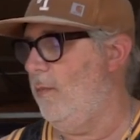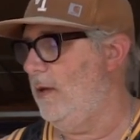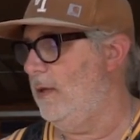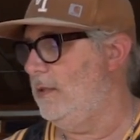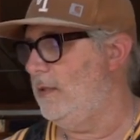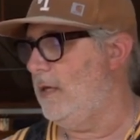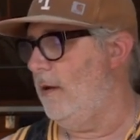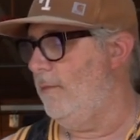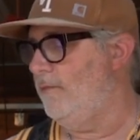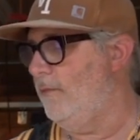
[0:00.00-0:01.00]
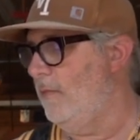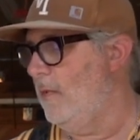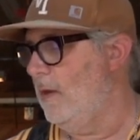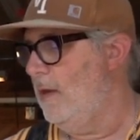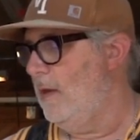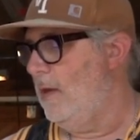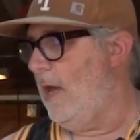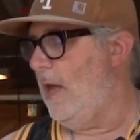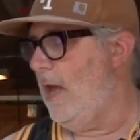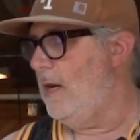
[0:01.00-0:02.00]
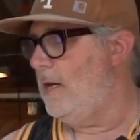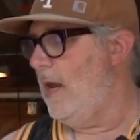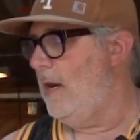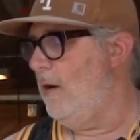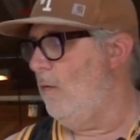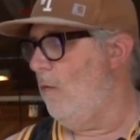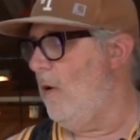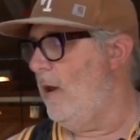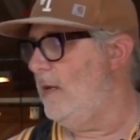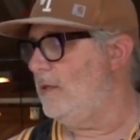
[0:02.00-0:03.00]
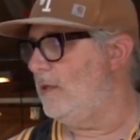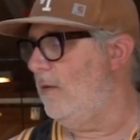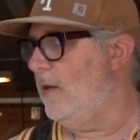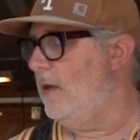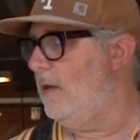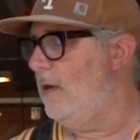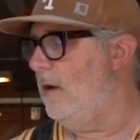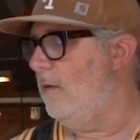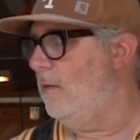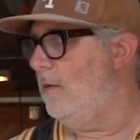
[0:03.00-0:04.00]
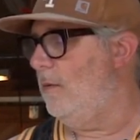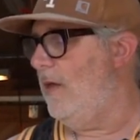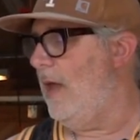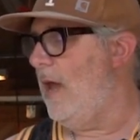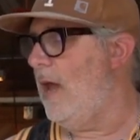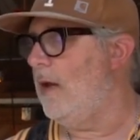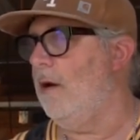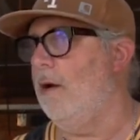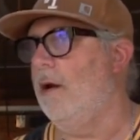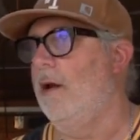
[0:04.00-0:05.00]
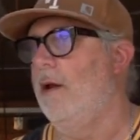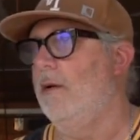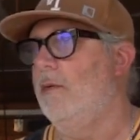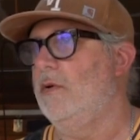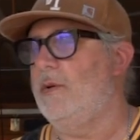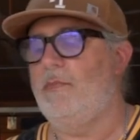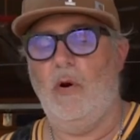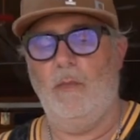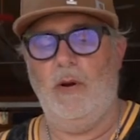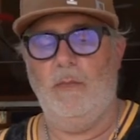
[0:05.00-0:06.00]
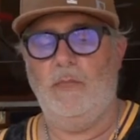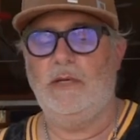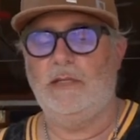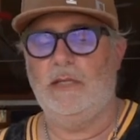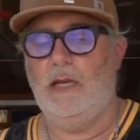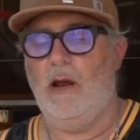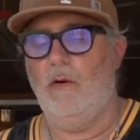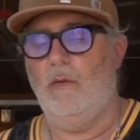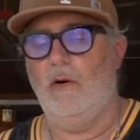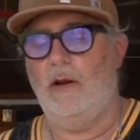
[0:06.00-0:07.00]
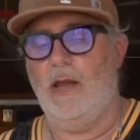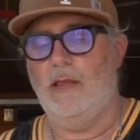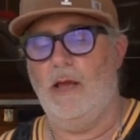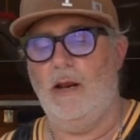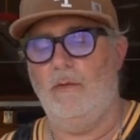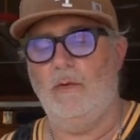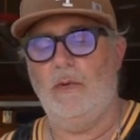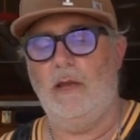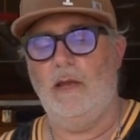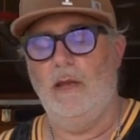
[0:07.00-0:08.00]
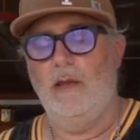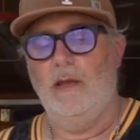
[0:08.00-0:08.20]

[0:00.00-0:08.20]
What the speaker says: because I didn't want it so that, you know, the hanger was a permanent piece of the artwork. I thought it would be